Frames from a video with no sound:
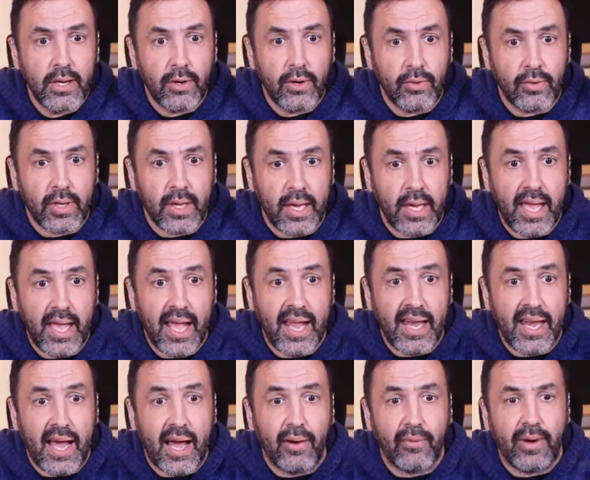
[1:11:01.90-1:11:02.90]
okay,
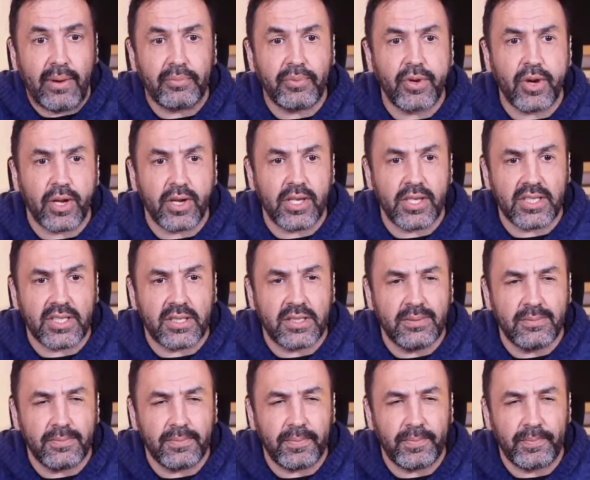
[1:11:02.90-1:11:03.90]
and now I'm gonna
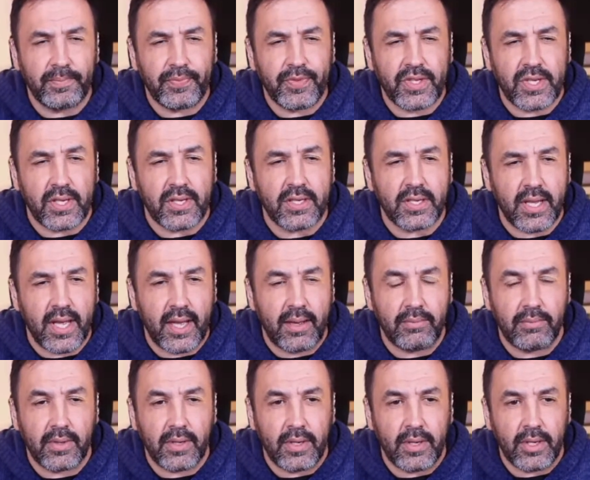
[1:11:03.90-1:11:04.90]
turn
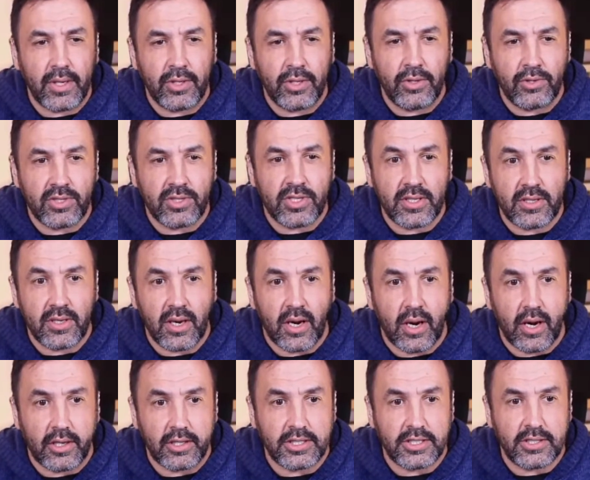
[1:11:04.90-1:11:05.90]
them using the
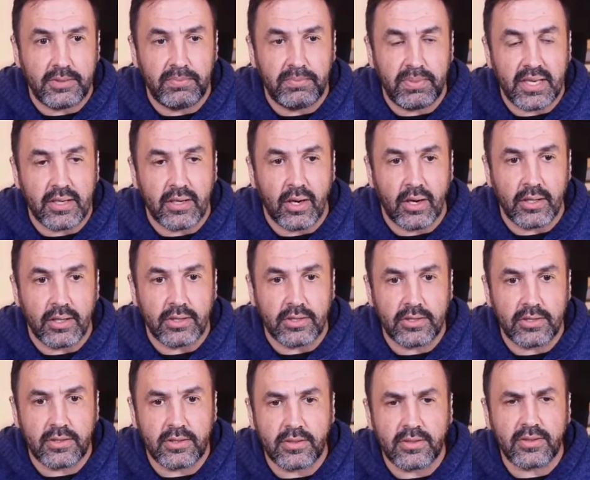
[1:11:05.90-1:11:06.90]
RGB
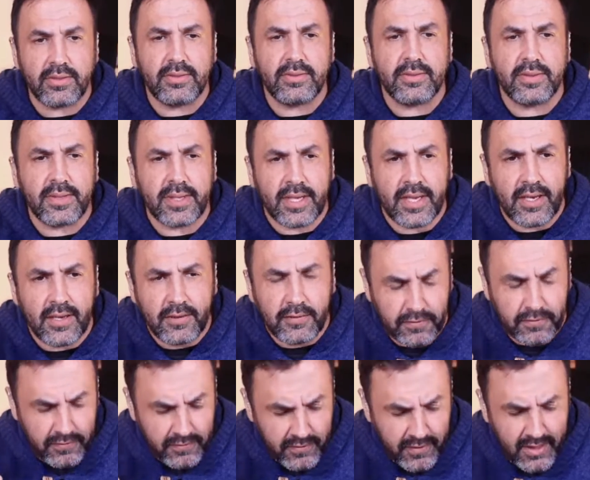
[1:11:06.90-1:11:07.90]
colors to
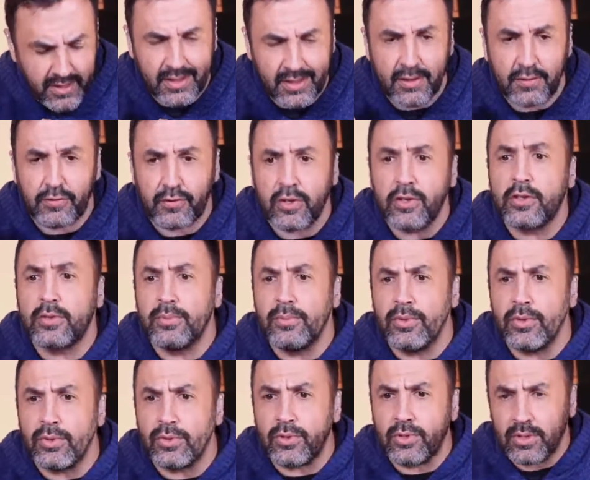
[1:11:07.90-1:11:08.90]
give a different
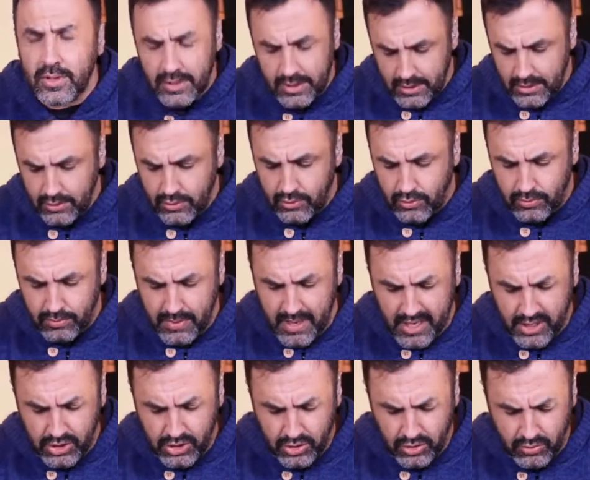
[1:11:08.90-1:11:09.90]
mood to
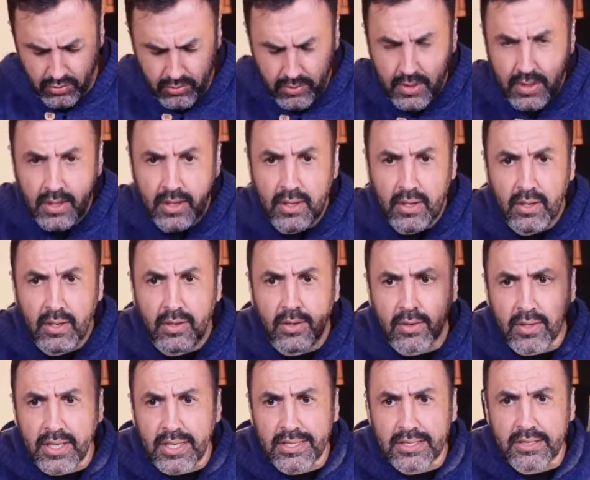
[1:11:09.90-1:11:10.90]
my show.
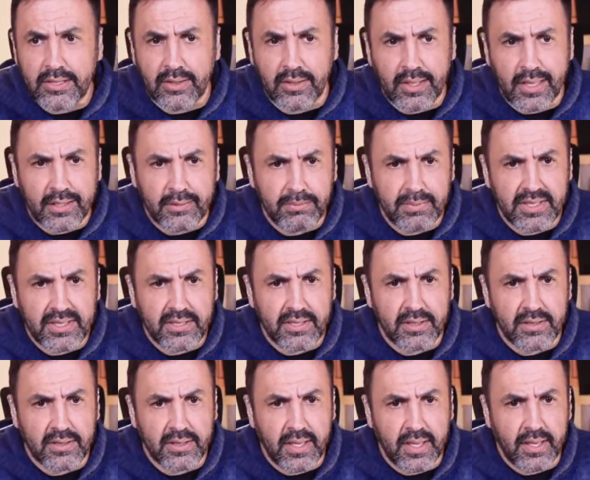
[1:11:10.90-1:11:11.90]
Okay, so let me
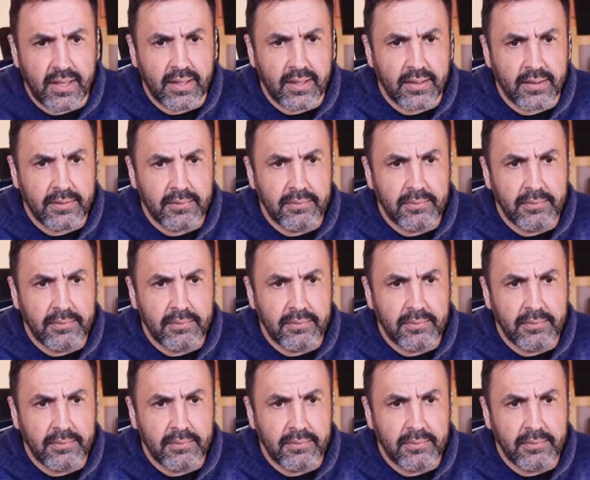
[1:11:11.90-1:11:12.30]
turn them.